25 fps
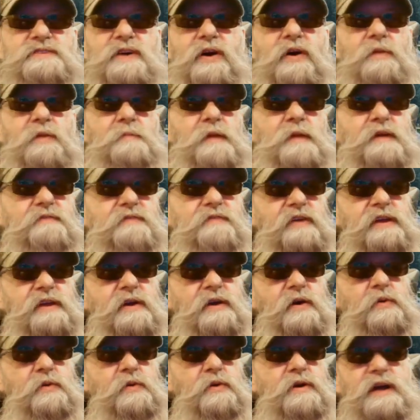all my
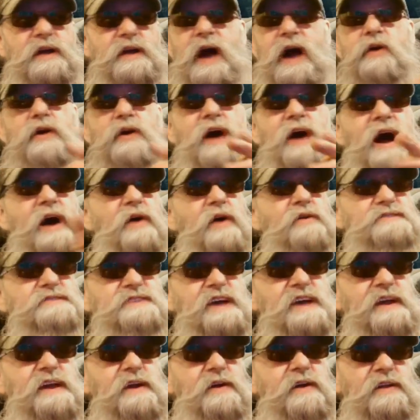video work. How how is
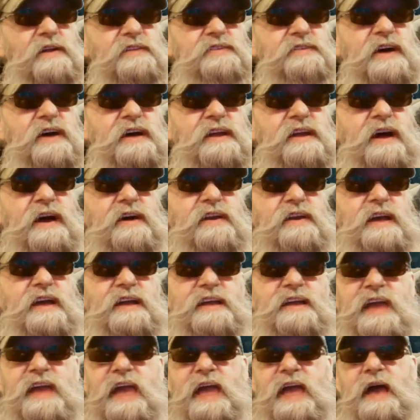that all done out
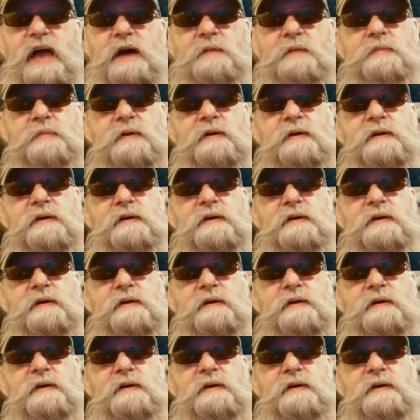at camp?